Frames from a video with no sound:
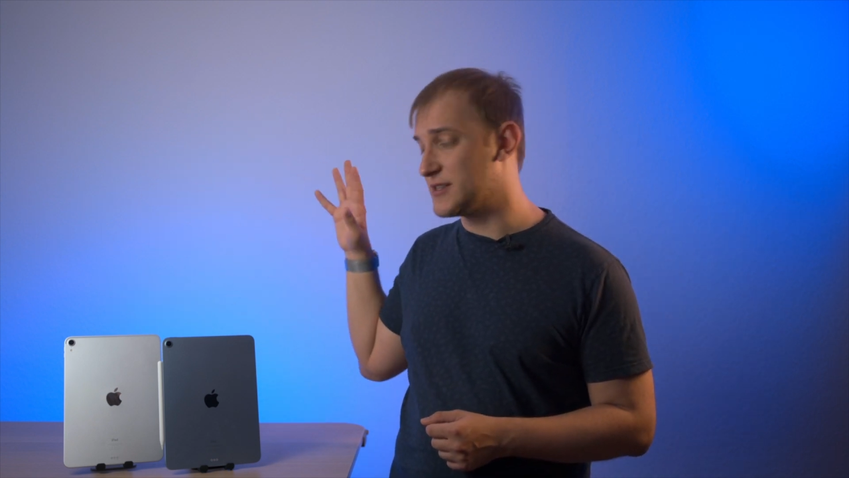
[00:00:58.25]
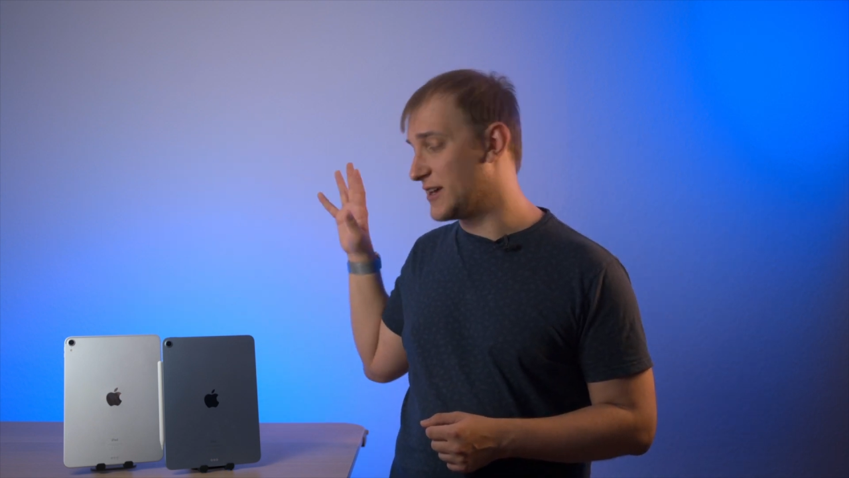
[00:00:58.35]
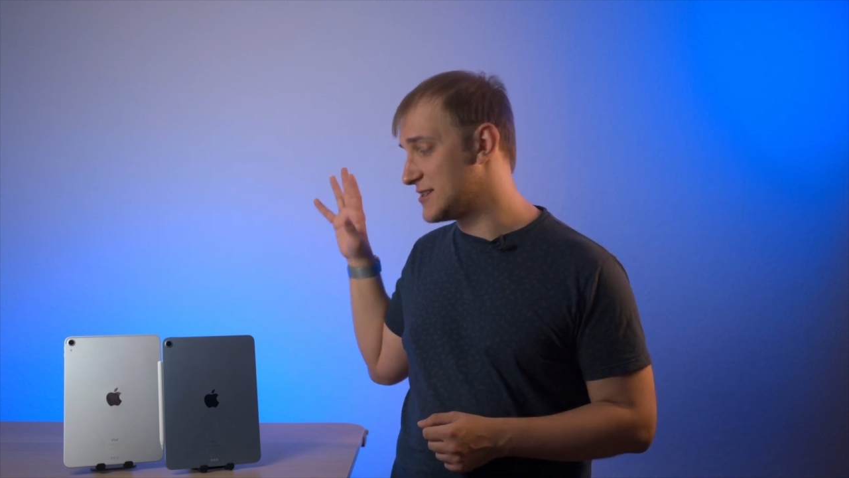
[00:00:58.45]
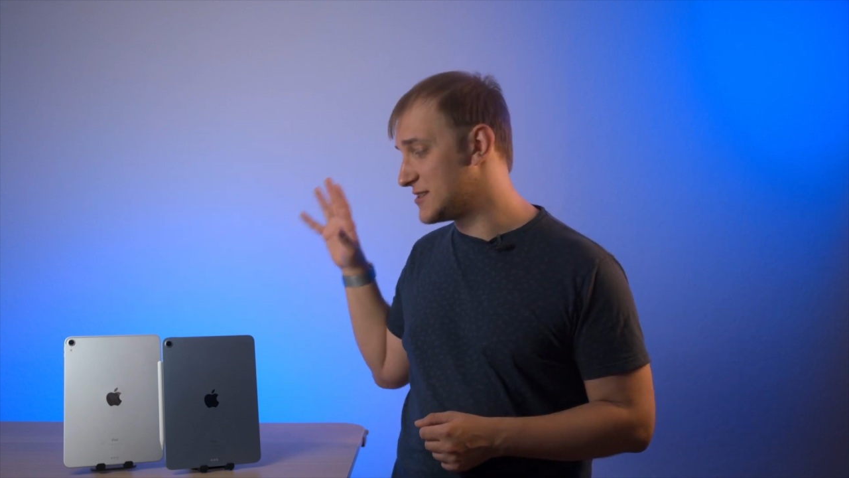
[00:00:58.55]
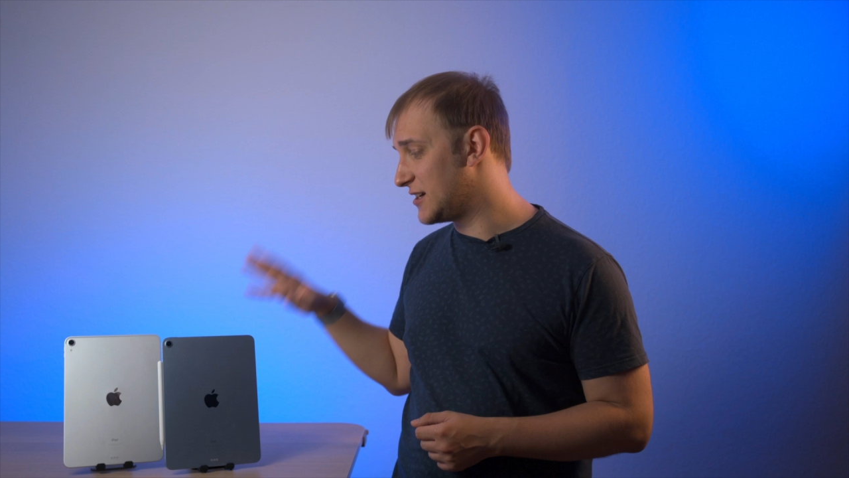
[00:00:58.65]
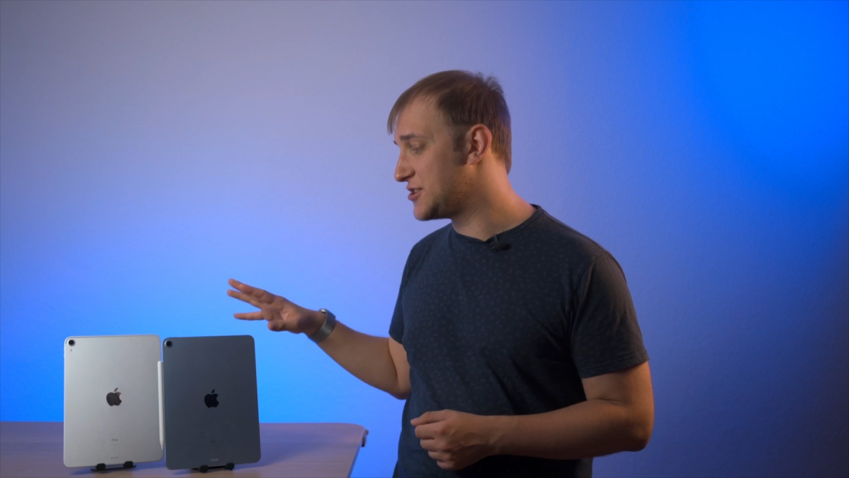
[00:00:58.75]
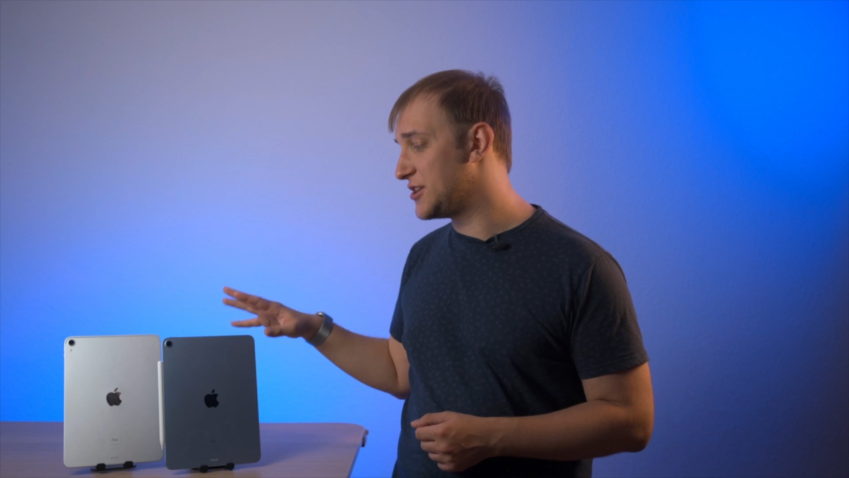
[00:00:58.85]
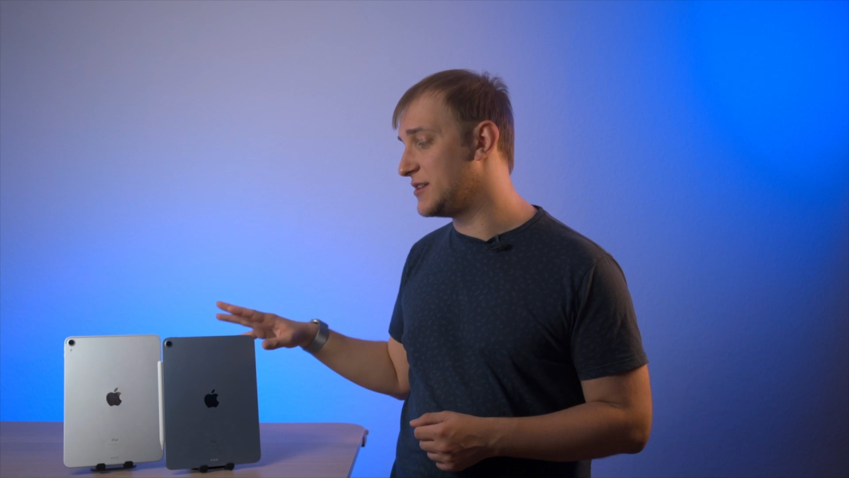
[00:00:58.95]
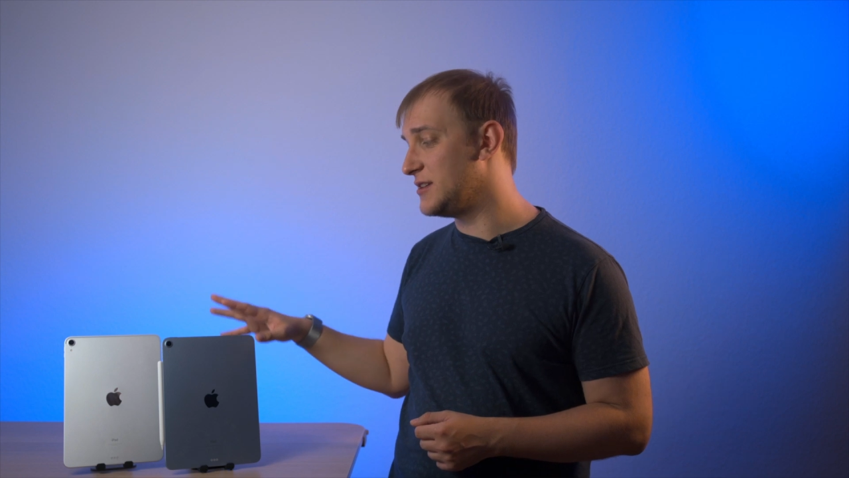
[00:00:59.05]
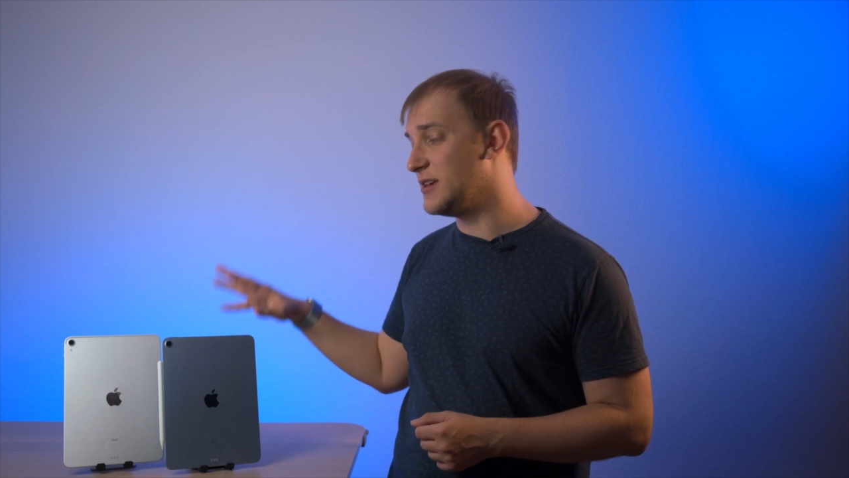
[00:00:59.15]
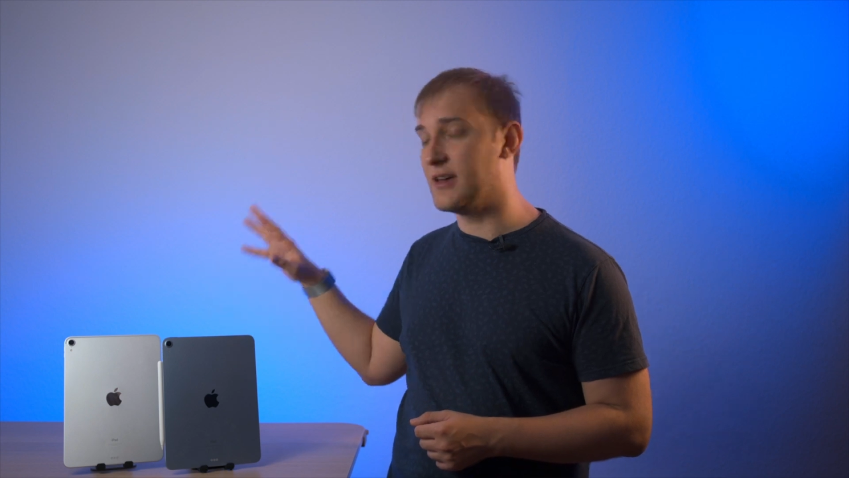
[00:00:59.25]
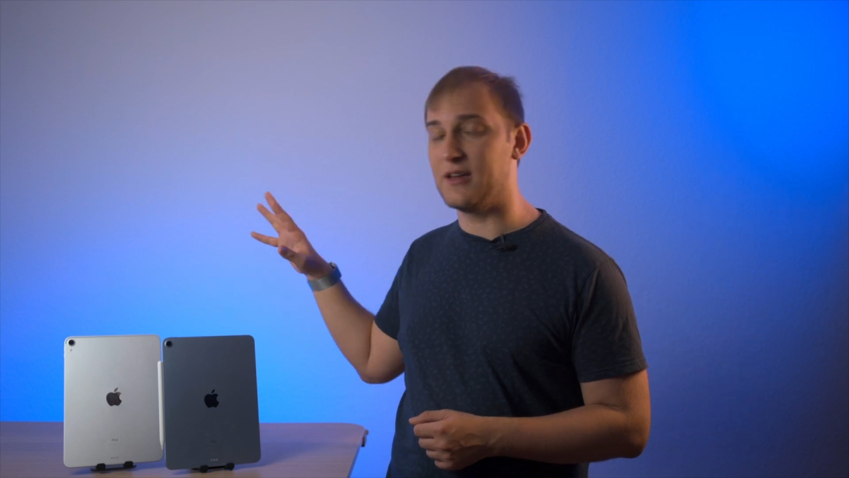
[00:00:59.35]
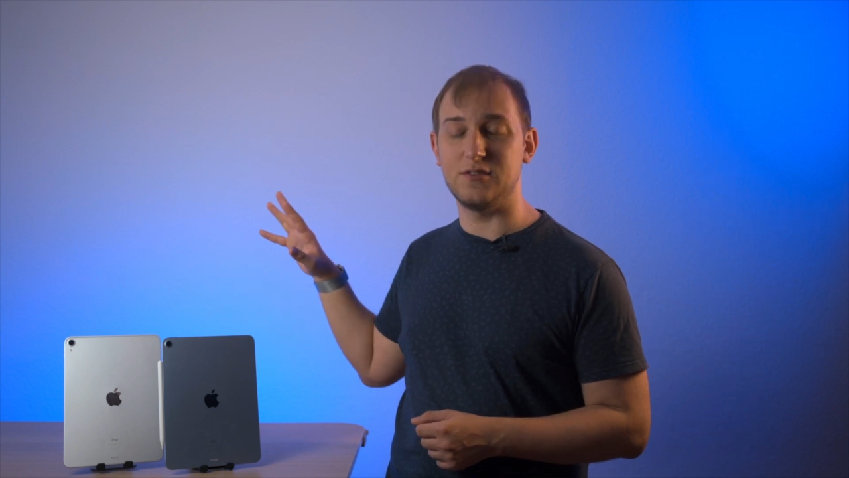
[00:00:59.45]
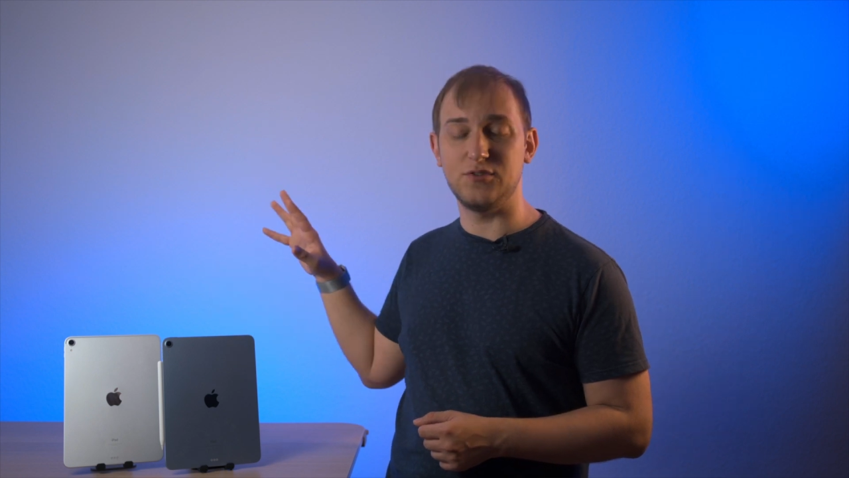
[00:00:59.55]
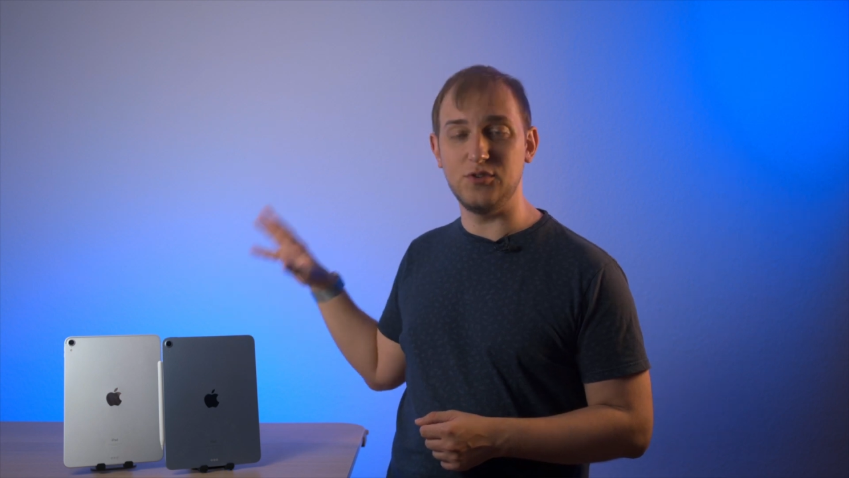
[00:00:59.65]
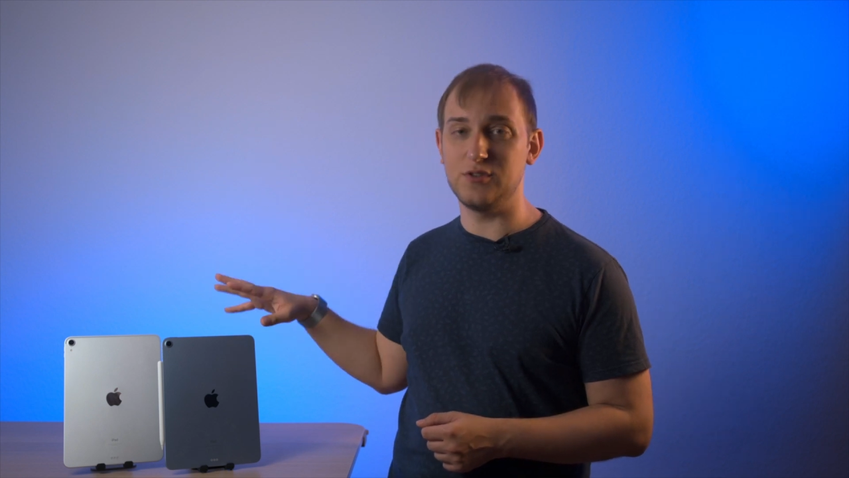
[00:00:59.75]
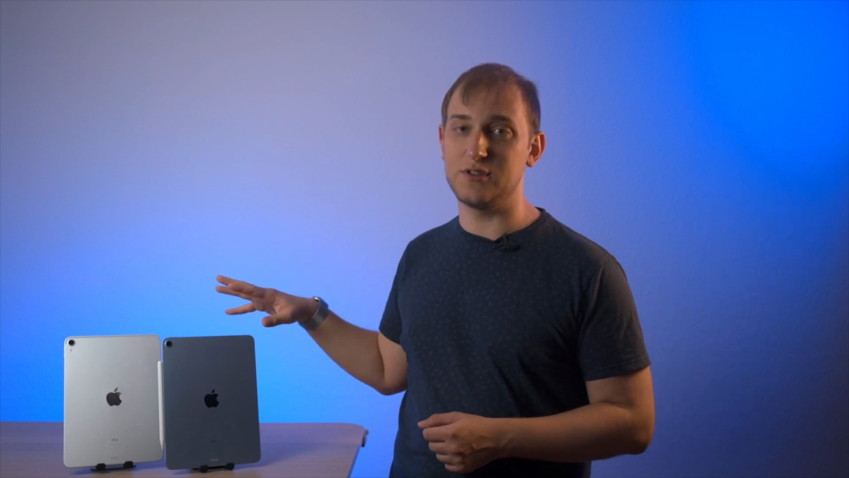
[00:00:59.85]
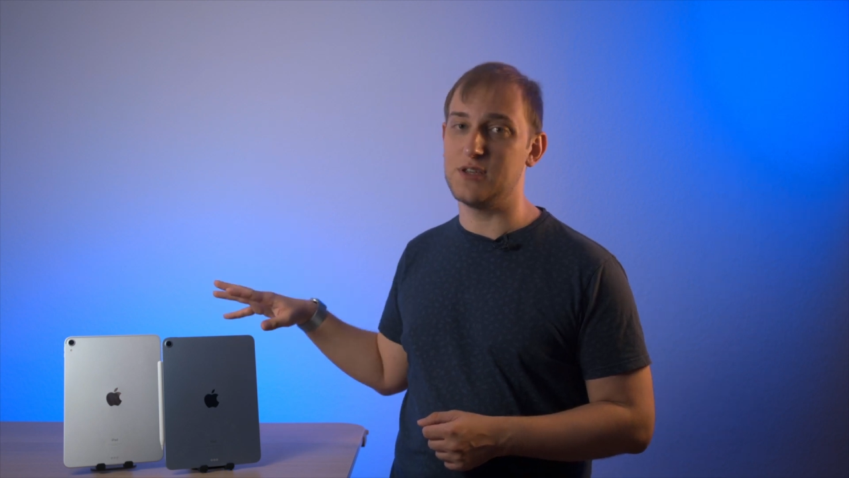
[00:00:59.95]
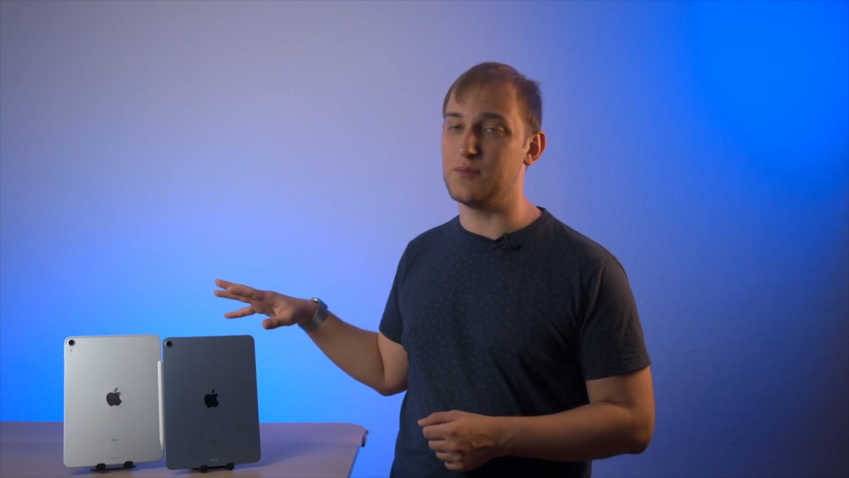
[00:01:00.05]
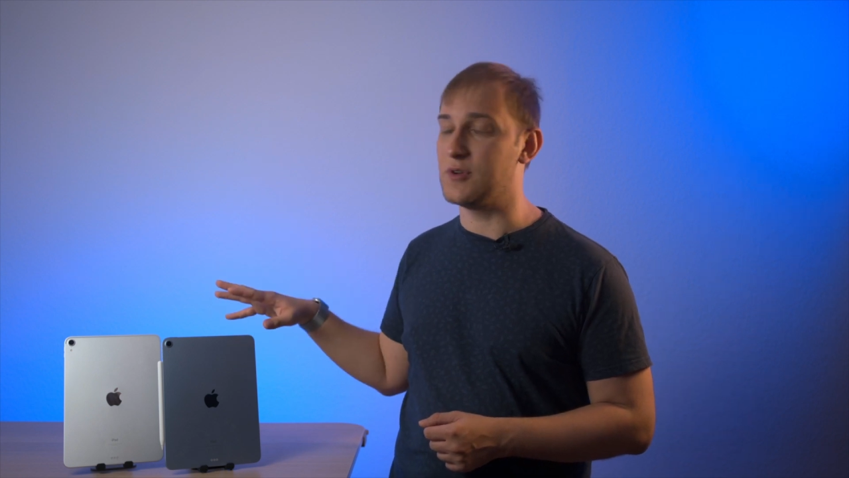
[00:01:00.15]
it has Touch ID and newer
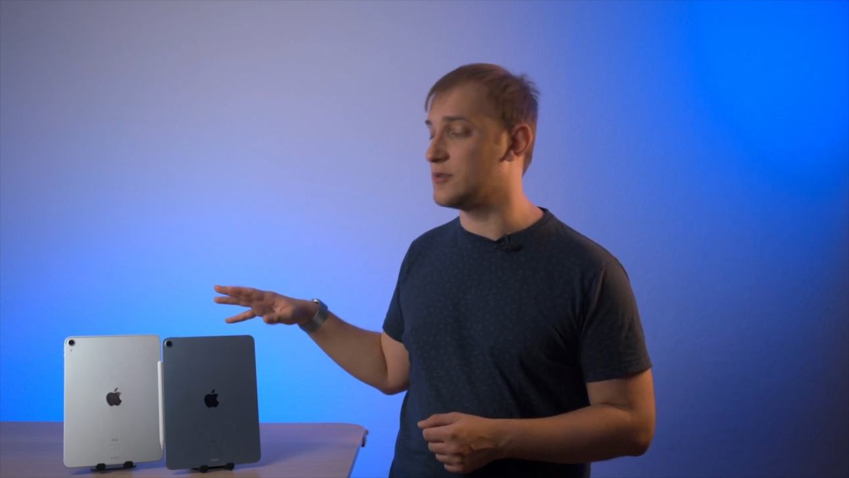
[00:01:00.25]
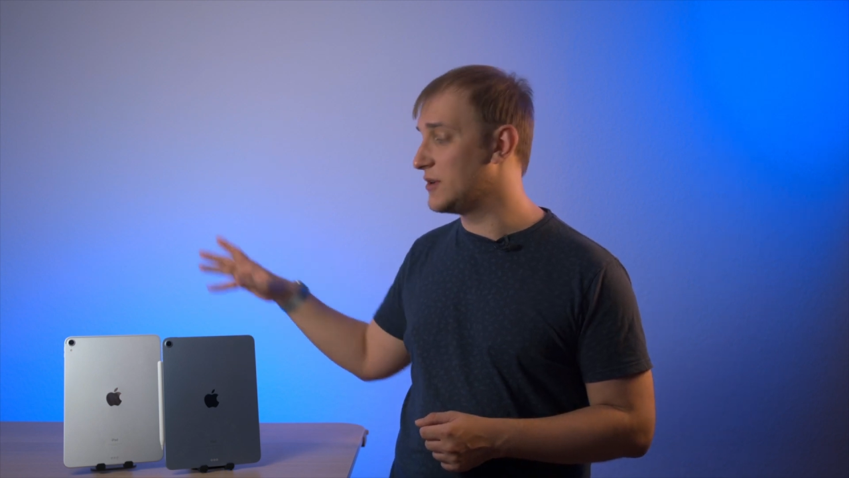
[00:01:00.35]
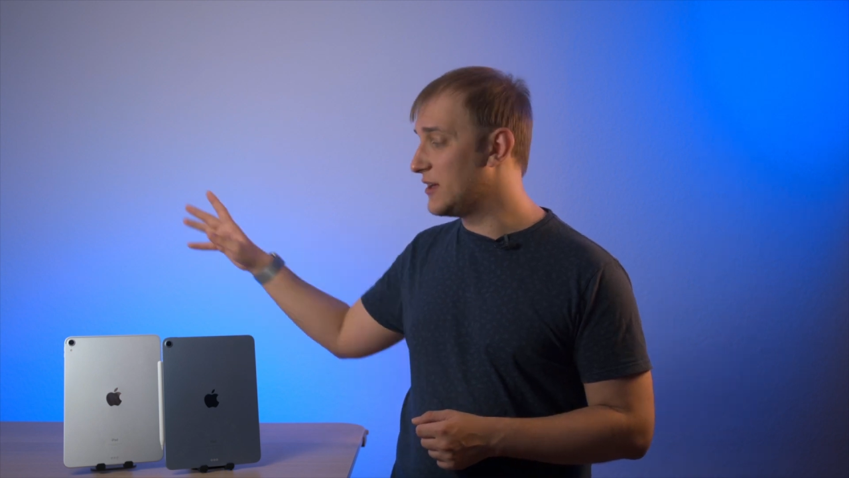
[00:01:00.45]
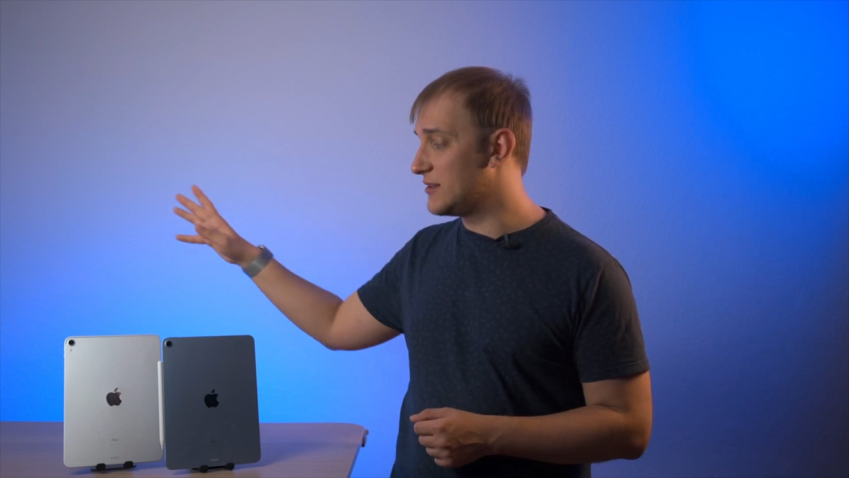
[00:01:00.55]
CPU.